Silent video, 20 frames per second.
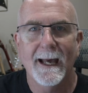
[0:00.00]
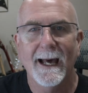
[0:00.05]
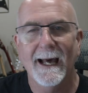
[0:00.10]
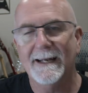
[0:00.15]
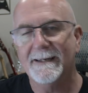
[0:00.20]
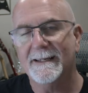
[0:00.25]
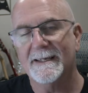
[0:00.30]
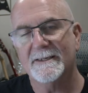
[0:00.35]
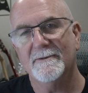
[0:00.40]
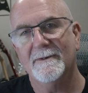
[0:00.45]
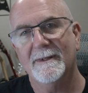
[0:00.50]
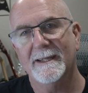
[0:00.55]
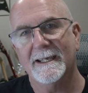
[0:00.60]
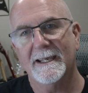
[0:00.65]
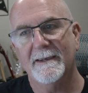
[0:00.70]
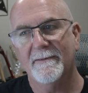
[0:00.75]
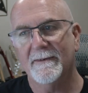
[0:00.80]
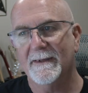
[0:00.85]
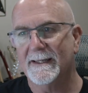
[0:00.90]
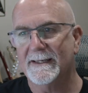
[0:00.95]
It doesn't really
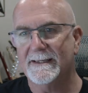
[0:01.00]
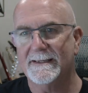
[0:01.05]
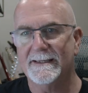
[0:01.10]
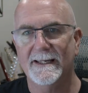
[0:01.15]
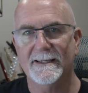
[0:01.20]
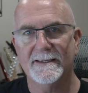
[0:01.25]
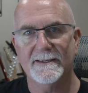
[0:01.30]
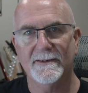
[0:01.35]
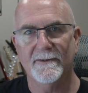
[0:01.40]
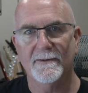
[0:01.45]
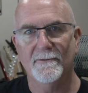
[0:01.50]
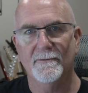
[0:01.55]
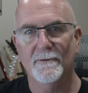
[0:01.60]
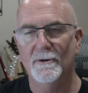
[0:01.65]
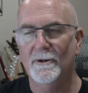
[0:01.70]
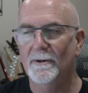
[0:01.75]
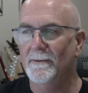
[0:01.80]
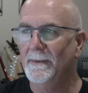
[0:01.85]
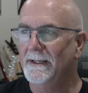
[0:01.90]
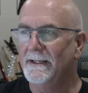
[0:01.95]
give you the sense of the room.